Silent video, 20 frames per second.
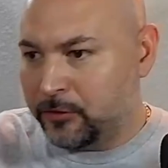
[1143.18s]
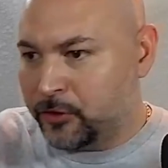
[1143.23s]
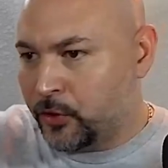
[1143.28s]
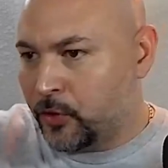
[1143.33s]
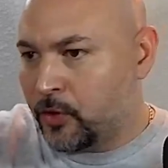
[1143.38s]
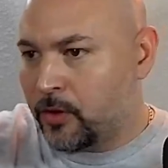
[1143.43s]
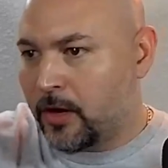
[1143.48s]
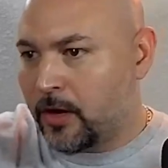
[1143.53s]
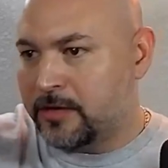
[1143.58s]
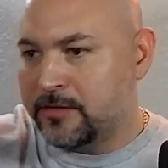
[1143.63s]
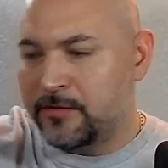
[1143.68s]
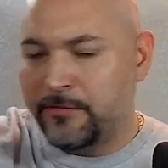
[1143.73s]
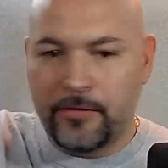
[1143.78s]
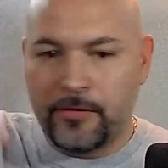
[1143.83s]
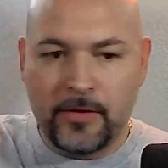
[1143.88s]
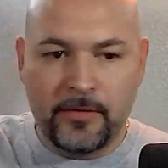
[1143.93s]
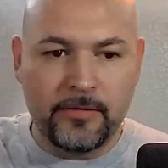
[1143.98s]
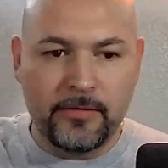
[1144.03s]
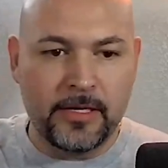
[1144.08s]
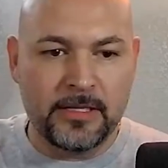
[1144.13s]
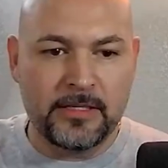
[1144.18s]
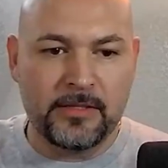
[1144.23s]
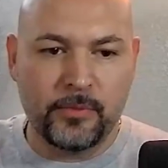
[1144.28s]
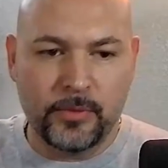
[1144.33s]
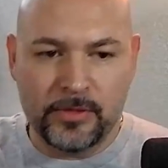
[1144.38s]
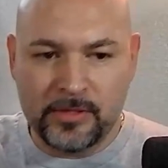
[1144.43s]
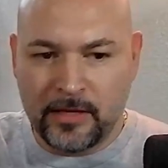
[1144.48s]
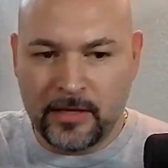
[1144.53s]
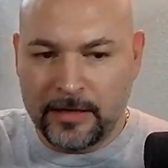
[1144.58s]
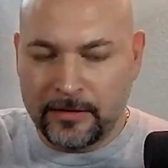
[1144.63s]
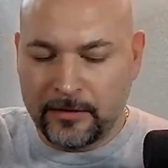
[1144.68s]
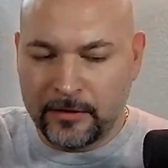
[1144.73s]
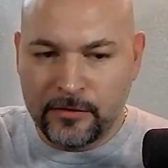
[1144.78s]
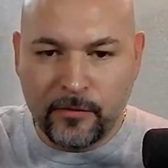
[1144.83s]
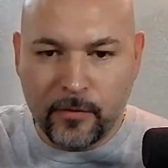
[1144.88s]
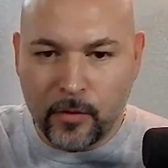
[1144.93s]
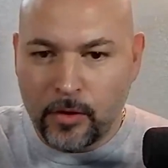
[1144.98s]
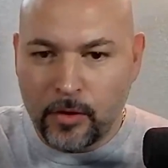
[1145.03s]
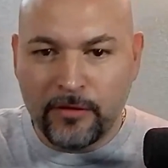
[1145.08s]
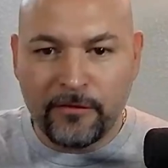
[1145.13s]
and 2 cars in front of us was like the
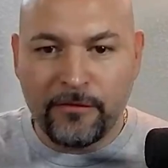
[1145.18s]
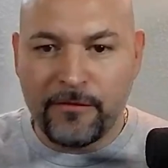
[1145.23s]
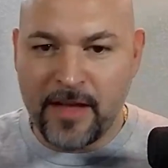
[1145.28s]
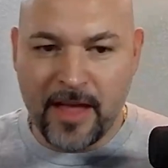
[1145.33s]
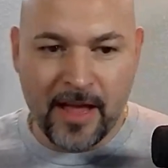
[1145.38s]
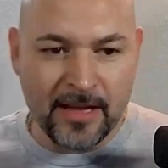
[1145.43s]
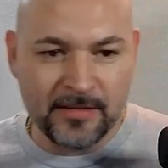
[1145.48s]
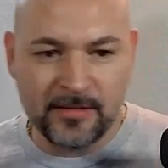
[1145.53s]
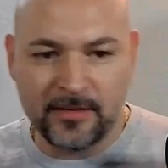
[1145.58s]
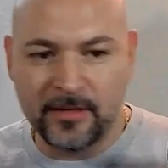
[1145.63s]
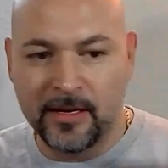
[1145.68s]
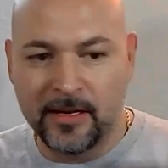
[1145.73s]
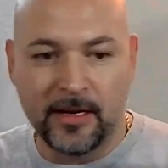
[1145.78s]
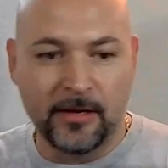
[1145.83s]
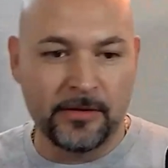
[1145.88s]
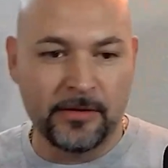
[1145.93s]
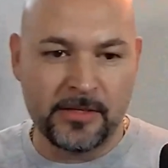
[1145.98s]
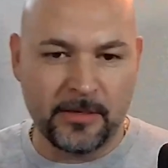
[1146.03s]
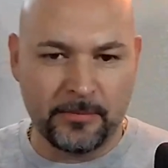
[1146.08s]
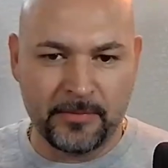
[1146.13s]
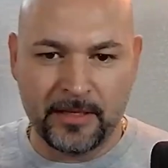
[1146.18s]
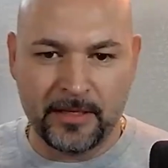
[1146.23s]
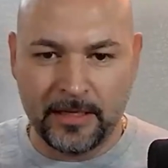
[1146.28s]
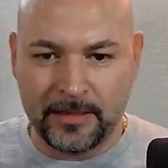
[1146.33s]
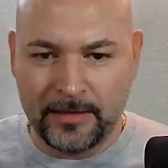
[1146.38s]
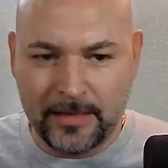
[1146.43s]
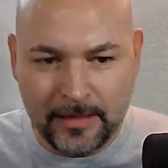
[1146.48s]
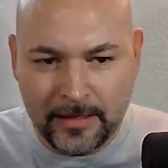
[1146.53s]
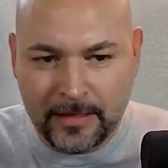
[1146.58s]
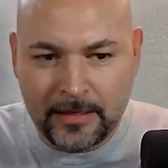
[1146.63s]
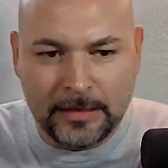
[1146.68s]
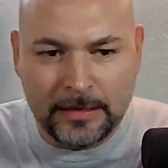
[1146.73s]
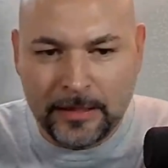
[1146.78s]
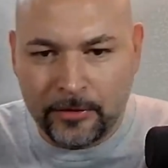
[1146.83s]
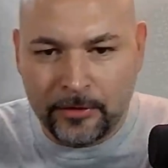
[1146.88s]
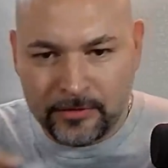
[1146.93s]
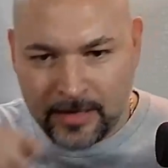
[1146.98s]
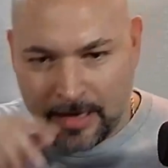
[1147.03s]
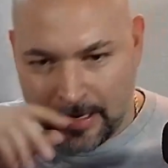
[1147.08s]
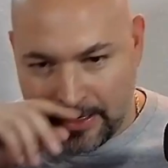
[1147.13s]
Ford Fiesta or something like that, like a
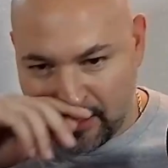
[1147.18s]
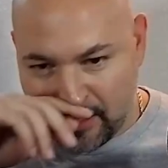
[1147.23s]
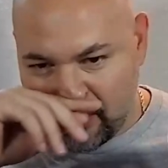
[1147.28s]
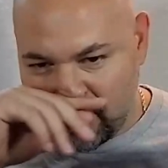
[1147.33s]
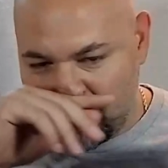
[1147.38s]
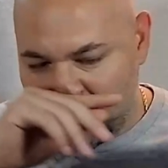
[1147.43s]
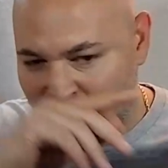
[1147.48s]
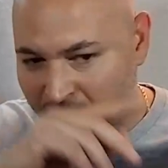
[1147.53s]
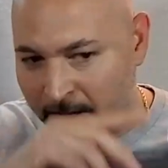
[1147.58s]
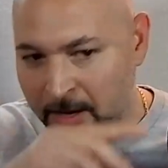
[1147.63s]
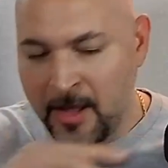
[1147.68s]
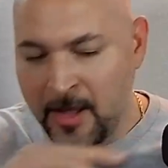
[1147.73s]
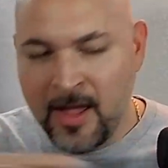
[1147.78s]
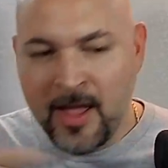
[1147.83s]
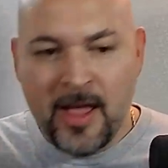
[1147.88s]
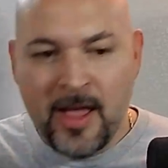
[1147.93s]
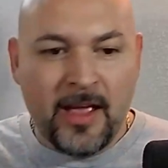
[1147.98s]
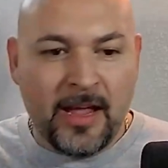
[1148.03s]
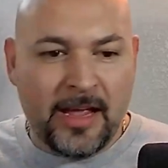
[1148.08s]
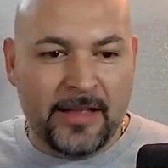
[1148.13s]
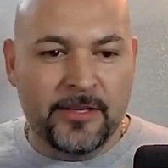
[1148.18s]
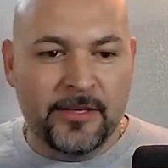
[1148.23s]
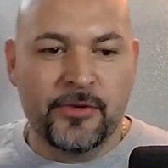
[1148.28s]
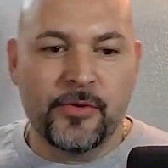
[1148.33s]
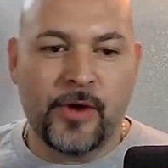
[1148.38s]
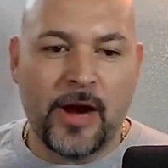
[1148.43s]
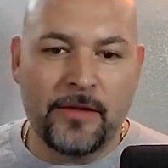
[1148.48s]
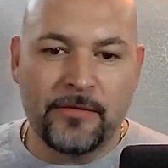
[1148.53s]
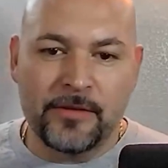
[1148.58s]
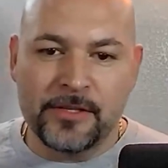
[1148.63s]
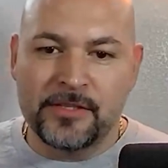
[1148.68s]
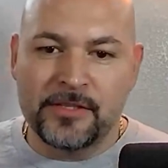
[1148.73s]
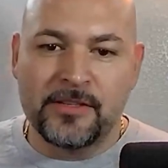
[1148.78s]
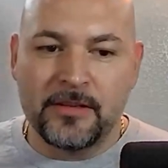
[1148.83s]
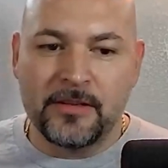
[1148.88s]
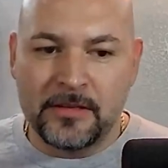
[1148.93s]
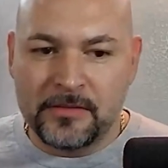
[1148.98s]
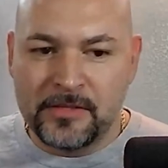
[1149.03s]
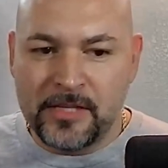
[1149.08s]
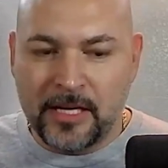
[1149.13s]
little tiny car. And the
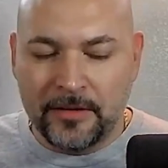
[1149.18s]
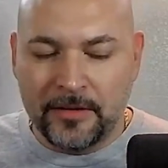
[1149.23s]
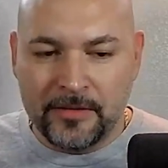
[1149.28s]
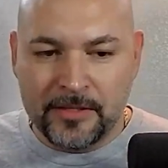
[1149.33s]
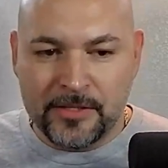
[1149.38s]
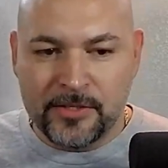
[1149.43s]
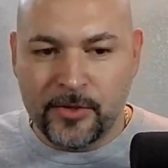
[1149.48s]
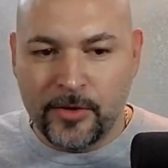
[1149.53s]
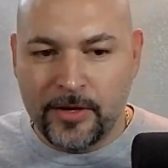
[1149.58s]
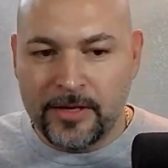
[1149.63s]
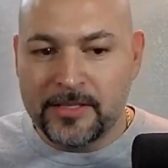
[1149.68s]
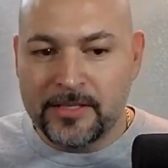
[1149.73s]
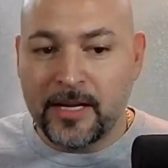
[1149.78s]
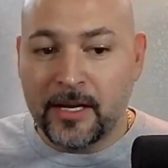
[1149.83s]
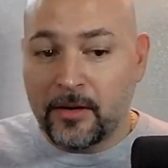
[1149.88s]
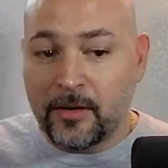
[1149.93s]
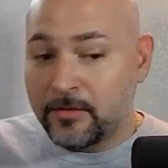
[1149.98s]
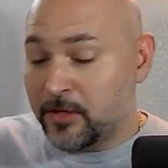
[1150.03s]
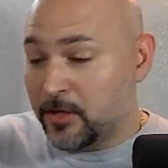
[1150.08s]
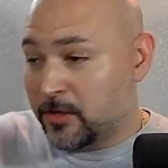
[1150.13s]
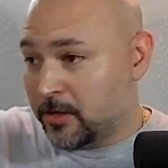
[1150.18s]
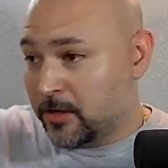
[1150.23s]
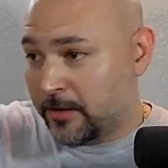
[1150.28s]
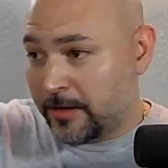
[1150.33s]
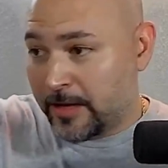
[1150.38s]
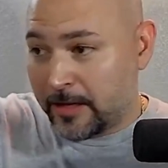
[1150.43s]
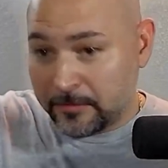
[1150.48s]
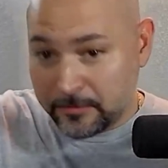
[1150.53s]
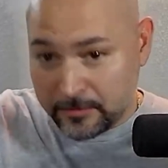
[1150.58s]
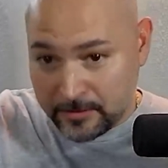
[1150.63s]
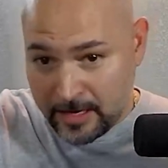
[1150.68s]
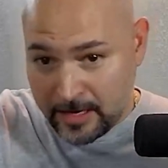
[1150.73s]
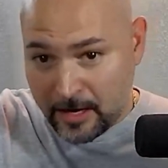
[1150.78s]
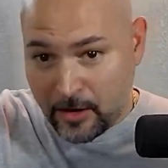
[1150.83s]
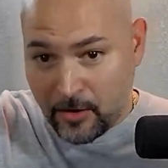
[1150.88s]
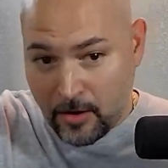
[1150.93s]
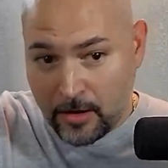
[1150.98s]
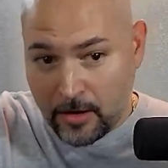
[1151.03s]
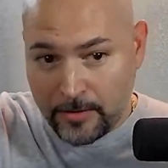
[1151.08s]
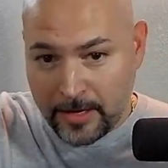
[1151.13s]
driver's telling the story, and he's like, you know,
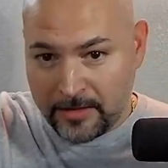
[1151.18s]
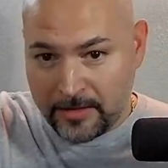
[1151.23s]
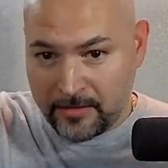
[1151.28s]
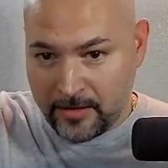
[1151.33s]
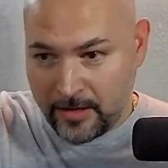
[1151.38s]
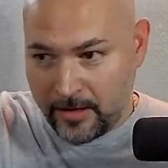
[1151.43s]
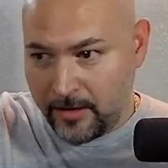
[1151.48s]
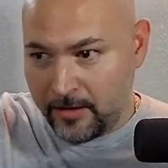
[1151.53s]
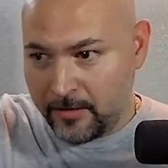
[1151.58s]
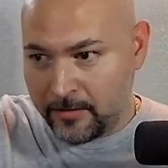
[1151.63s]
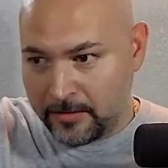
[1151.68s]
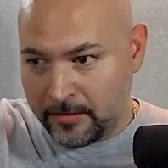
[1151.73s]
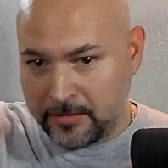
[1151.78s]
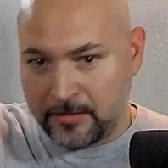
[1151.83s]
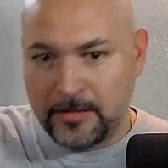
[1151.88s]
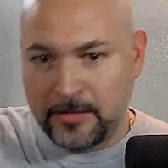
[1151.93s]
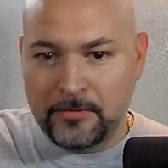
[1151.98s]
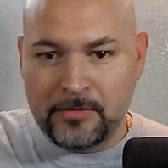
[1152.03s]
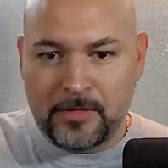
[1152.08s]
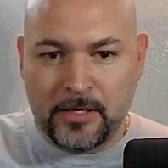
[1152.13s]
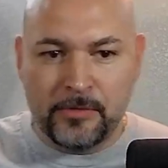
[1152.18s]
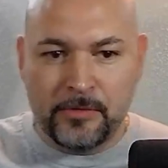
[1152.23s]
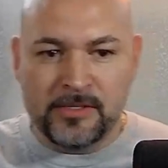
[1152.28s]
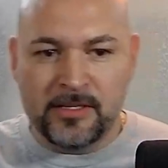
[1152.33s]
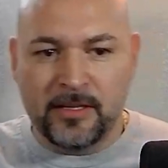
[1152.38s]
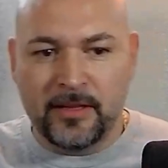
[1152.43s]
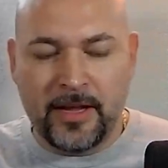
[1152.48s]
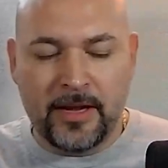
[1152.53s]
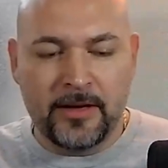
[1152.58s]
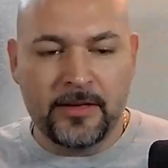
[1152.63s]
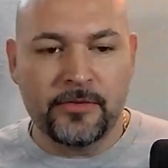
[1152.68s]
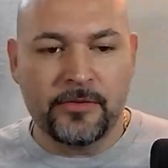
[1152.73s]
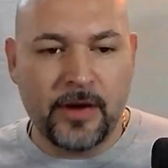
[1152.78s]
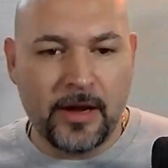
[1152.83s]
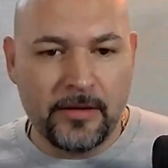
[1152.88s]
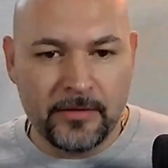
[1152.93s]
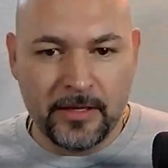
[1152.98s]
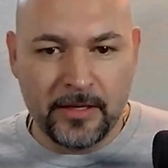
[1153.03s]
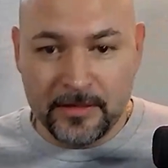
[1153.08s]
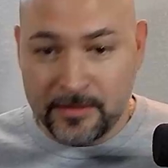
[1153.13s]
that car right there? And then there was a lady
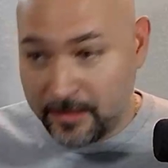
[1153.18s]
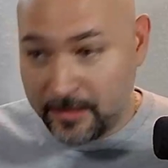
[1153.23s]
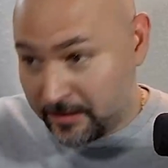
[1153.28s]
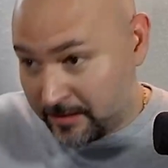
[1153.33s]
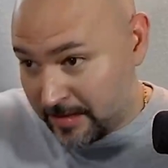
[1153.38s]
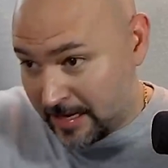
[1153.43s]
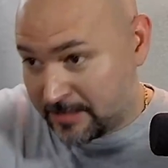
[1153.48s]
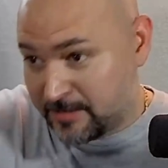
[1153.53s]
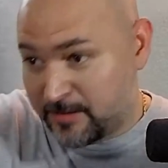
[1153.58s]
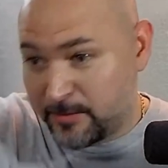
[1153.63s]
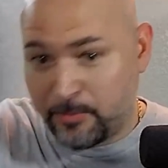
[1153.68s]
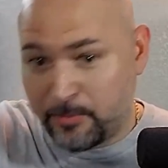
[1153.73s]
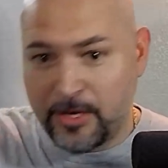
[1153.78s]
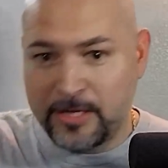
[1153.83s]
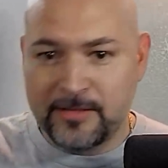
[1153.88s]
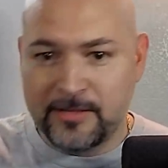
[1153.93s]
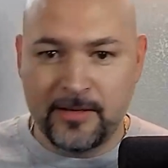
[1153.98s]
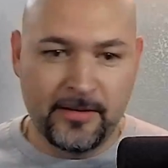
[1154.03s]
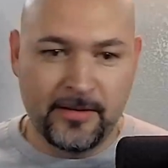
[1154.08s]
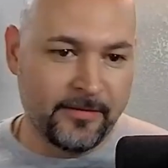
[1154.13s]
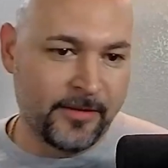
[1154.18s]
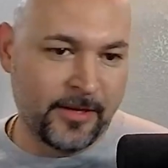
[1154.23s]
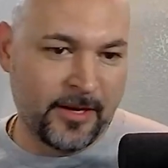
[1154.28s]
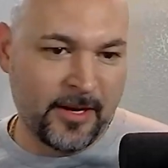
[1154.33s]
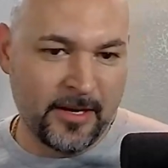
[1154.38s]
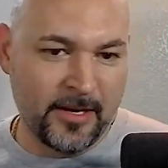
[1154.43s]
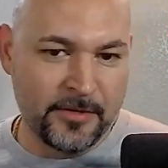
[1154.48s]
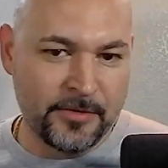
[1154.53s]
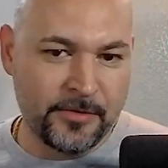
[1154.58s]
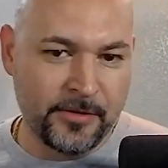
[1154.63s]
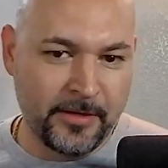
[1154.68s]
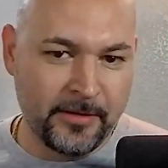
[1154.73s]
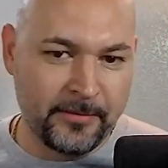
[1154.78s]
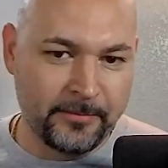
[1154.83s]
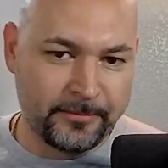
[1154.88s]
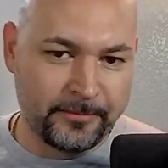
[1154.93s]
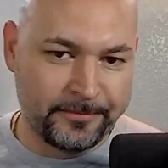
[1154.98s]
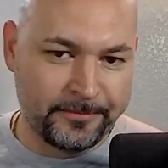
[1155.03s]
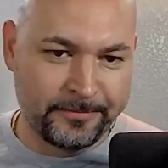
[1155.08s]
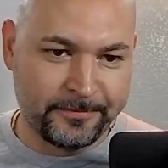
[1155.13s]
driving it. He's like, that's the president of the
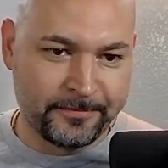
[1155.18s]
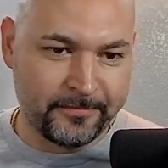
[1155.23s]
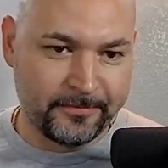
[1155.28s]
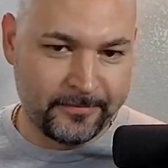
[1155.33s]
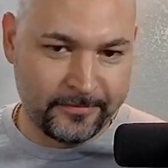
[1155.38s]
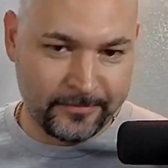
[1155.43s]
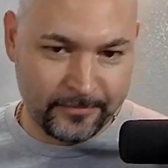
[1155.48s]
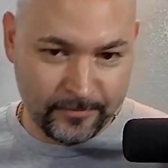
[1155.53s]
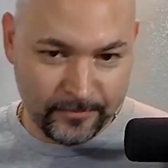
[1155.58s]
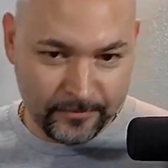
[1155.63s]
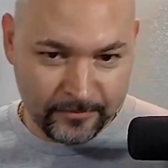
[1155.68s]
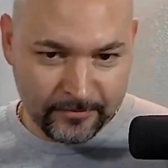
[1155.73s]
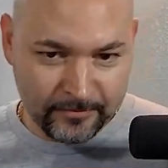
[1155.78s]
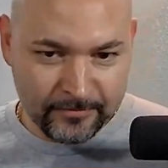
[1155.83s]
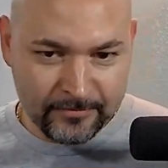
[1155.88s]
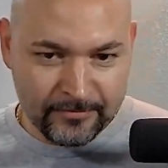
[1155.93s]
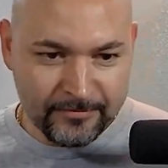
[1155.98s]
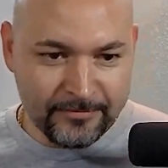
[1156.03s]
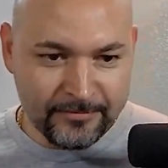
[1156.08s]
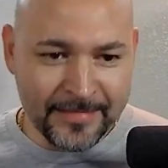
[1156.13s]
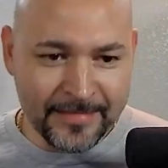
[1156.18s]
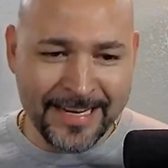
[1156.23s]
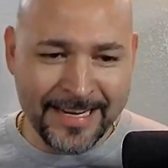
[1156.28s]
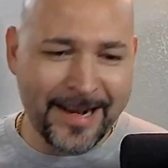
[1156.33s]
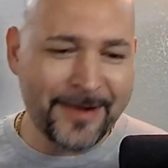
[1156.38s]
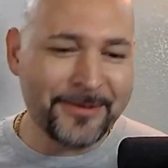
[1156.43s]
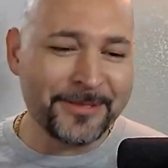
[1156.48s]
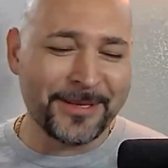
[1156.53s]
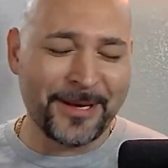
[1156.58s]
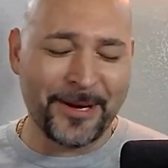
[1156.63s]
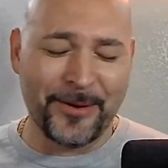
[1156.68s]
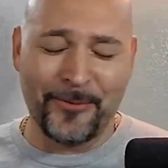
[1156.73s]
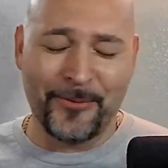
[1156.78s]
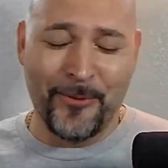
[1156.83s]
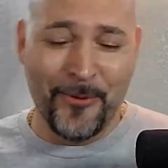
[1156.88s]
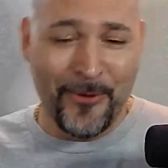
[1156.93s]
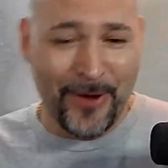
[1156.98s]
country. And I was like,